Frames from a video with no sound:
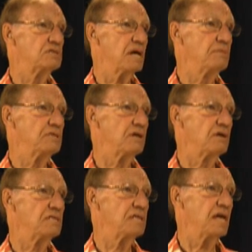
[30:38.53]

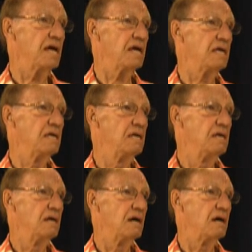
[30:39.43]
Cemetery today
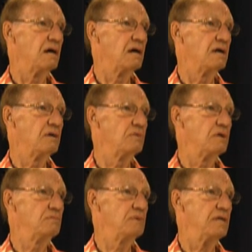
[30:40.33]
uh,
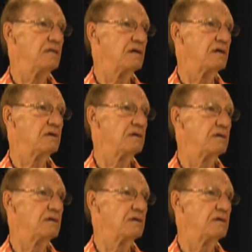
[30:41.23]
wouldn't be there